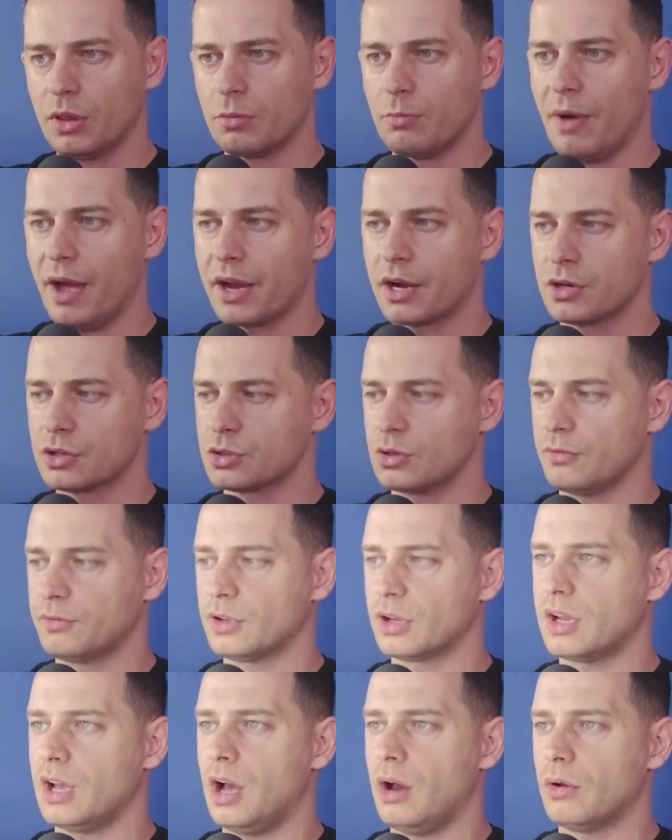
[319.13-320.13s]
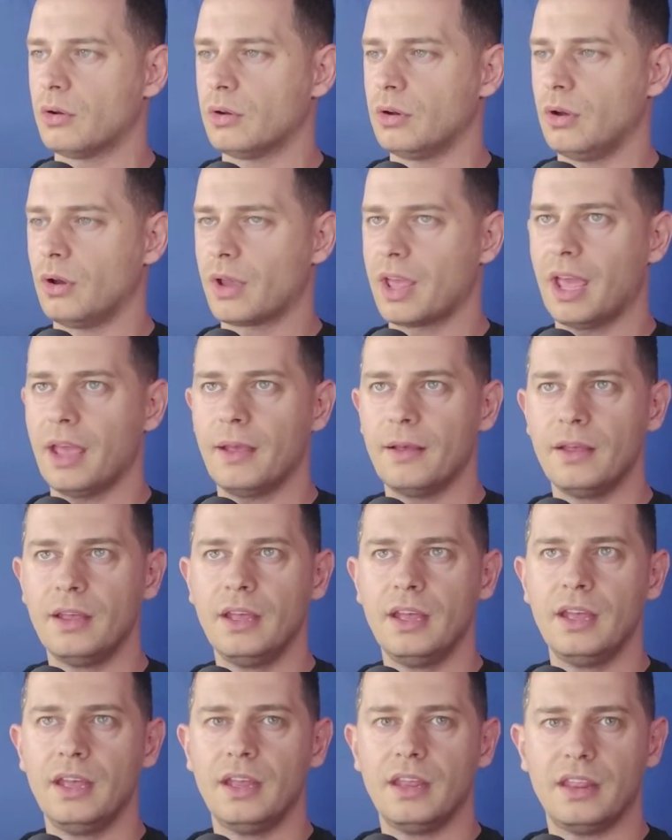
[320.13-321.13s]
with Microsoft account, okay?
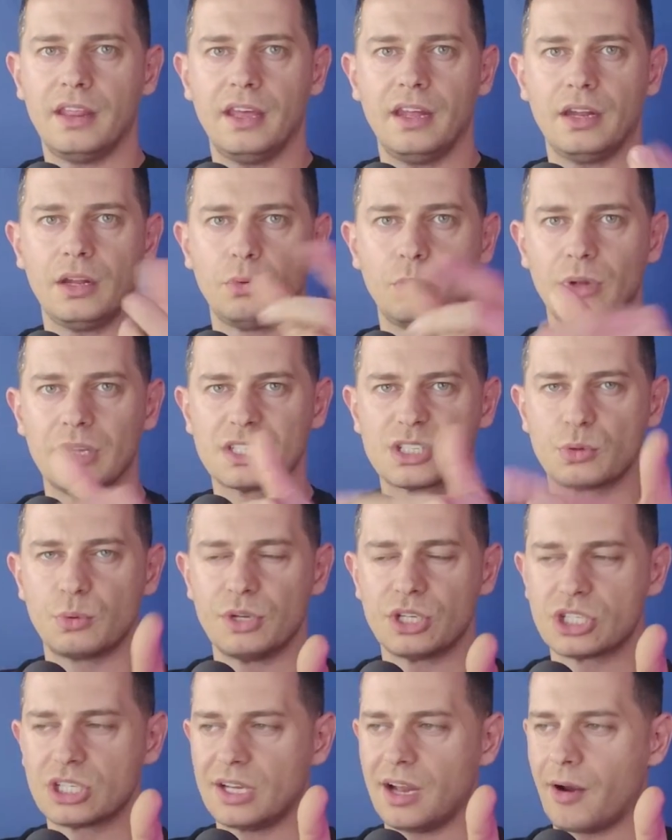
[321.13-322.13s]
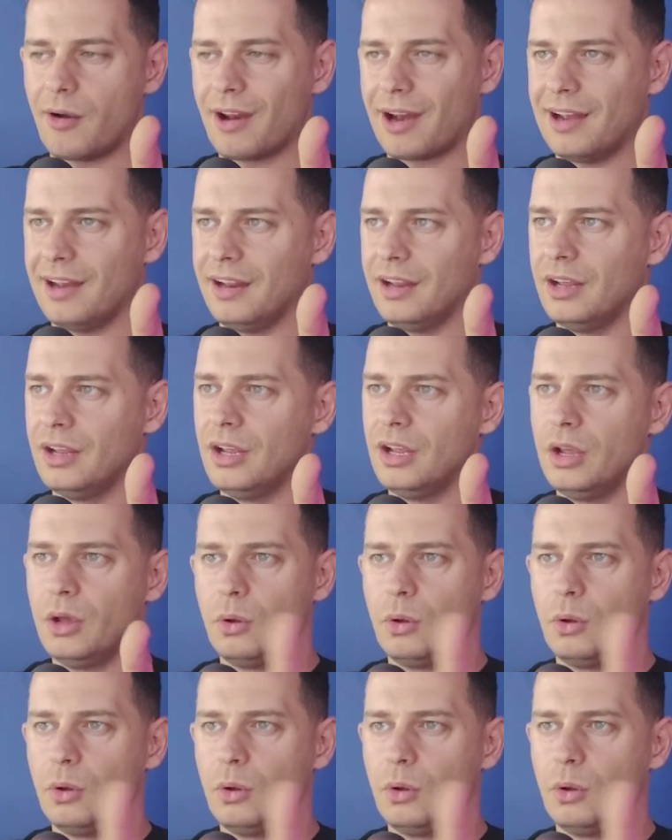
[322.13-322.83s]
Then it will switch directly.